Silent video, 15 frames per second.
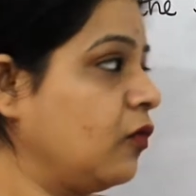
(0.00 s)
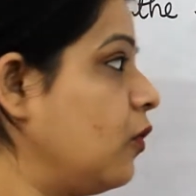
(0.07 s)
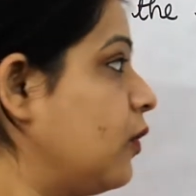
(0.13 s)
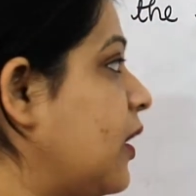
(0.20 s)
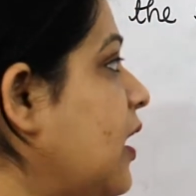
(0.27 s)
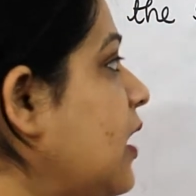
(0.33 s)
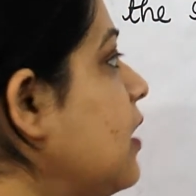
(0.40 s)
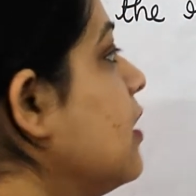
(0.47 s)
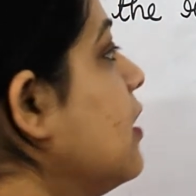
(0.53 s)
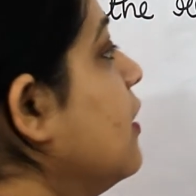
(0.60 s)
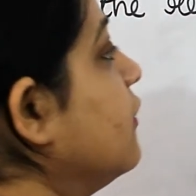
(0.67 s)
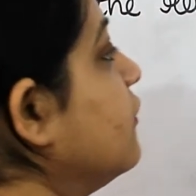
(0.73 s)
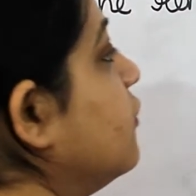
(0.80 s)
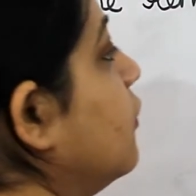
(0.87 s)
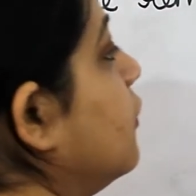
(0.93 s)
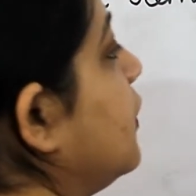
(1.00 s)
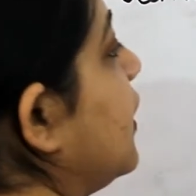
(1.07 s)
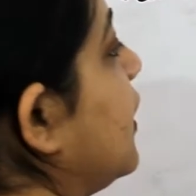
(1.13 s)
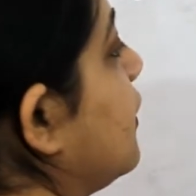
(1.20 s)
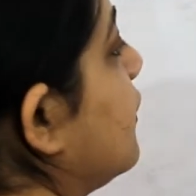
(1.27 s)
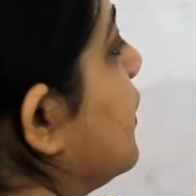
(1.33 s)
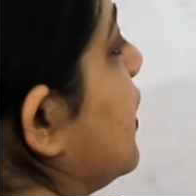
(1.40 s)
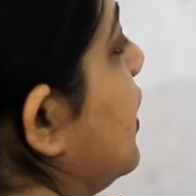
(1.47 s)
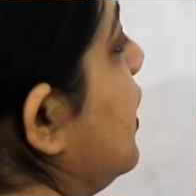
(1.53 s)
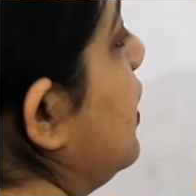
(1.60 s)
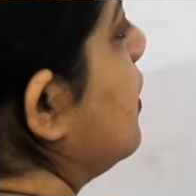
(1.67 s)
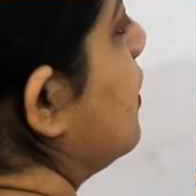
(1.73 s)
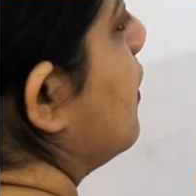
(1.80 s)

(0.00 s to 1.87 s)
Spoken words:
Okay, so degree